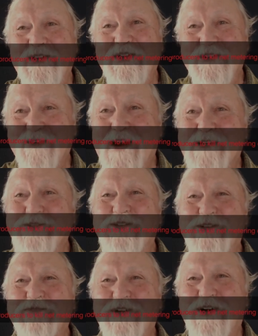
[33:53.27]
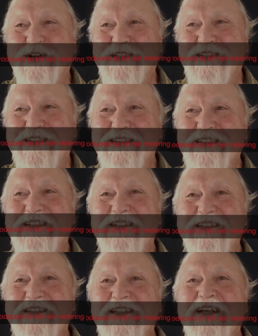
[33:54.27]
the grounds of our
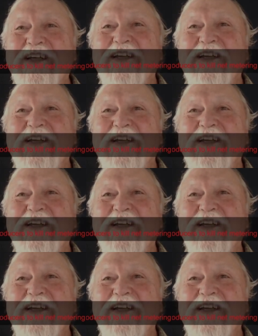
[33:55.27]
existence,